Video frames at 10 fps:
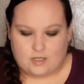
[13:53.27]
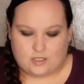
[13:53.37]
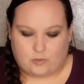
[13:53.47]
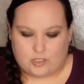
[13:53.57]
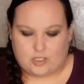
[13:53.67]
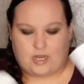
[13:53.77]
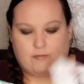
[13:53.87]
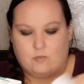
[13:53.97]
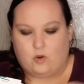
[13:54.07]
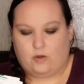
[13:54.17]
So we just
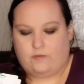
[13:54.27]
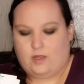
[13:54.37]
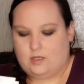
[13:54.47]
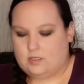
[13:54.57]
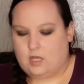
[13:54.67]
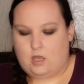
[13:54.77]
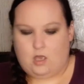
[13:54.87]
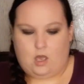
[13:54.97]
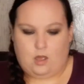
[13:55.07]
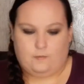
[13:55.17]
have more of these.
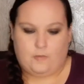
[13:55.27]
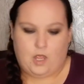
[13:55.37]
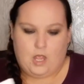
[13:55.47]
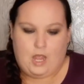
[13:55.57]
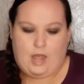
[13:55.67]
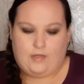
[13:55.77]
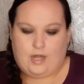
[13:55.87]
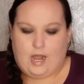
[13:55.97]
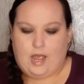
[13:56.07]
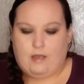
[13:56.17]
And then
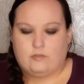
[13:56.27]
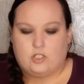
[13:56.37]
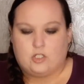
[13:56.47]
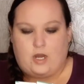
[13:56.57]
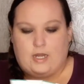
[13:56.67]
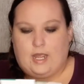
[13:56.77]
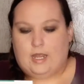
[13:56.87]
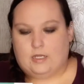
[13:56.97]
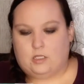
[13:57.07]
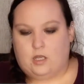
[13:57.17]
I have
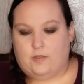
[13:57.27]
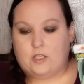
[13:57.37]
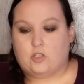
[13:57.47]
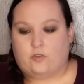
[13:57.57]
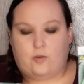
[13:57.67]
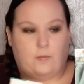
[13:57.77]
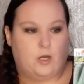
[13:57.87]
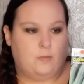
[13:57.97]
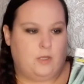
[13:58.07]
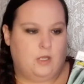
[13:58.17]
Straightneck. These are from
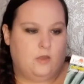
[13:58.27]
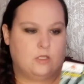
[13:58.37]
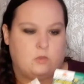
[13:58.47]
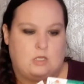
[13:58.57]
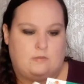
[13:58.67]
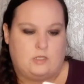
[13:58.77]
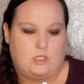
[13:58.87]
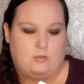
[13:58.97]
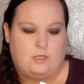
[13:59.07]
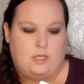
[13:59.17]
Burpee. These were given
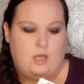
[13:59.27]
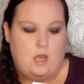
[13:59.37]
to me.